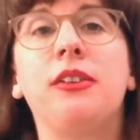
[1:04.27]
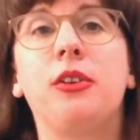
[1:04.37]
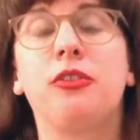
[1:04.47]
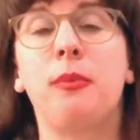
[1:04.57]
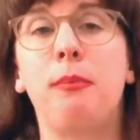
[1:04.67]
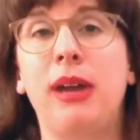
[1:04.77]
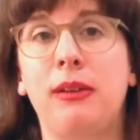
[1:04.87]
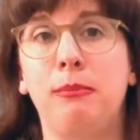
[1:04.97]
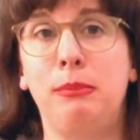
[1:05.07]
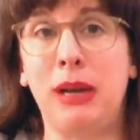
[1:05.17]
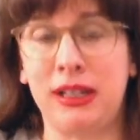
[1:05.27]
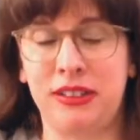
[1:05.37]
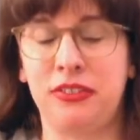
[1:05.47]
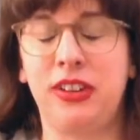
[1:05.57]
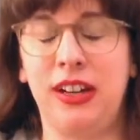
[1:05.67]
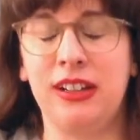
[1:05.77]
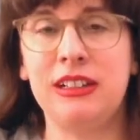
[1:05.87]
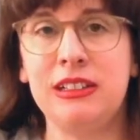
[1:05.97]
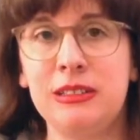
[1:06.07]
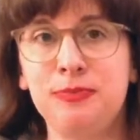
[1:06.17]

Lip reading: of Max Frankl.